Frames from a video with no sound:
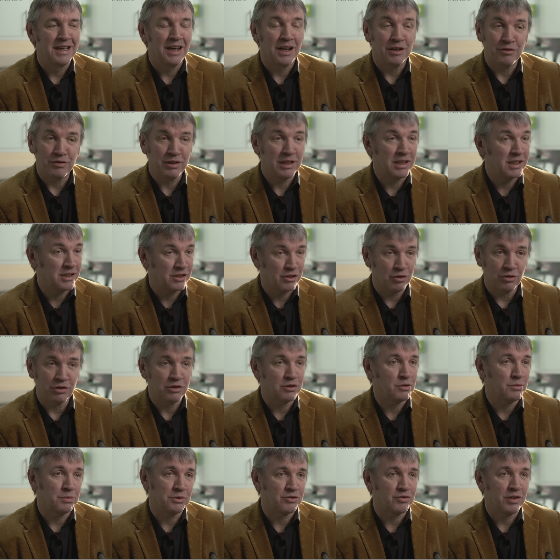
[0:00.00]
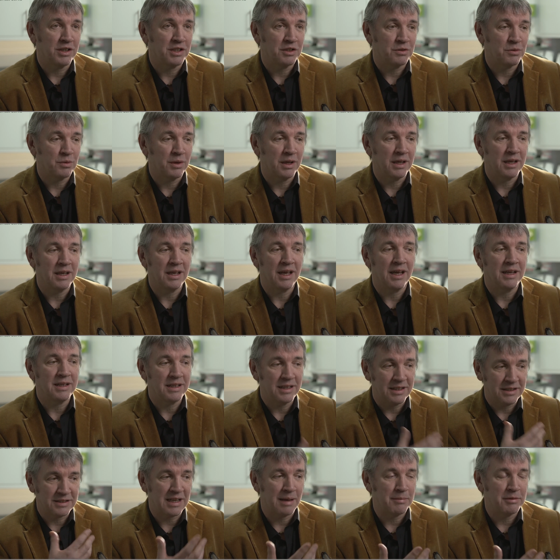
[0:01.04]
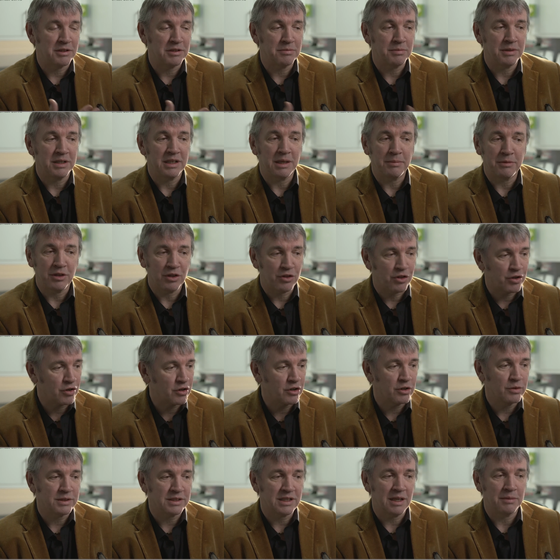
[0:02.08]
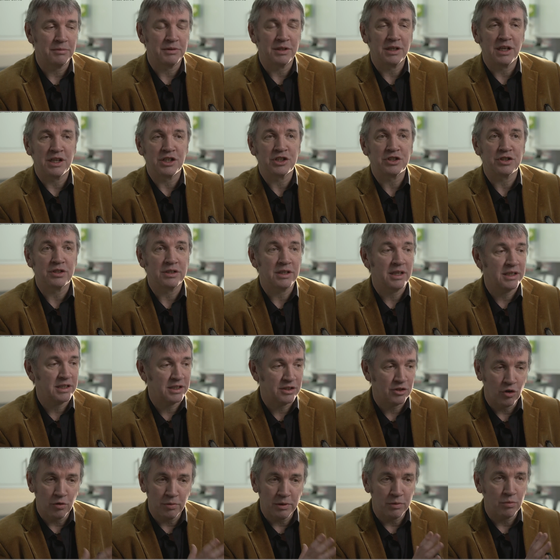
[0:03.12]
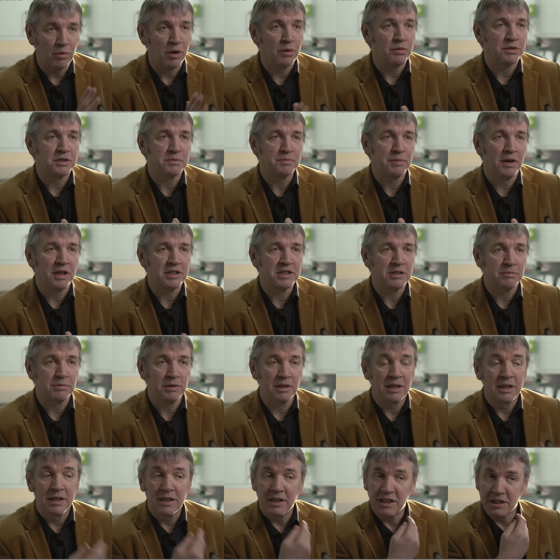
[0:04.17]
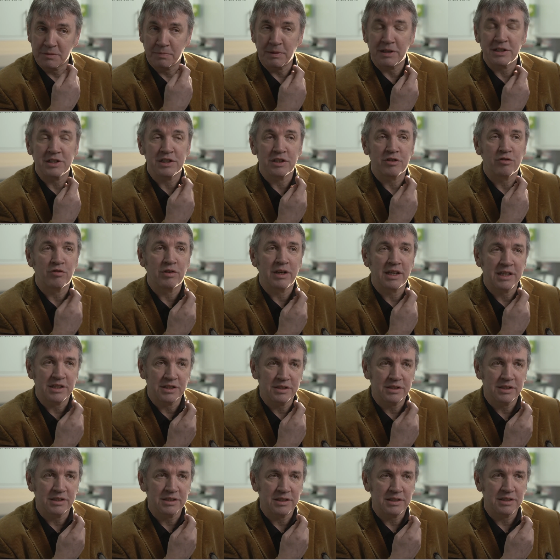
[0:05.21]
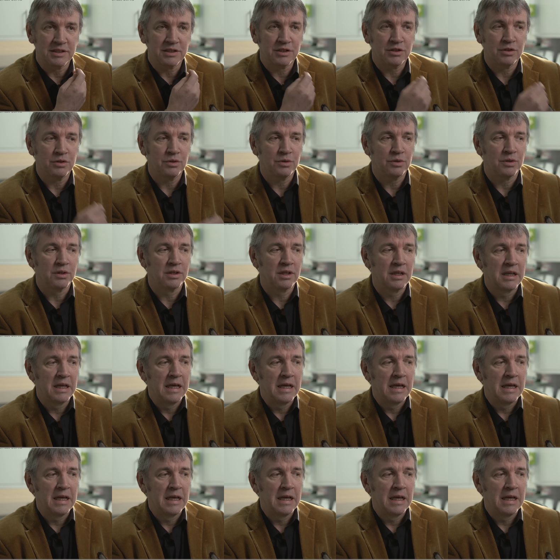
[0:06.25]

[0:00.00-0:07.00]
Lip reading: I really took to him straight away, and he examined me, gave me a thorough examination, and he told me what was possible, especially in relation to this tooth.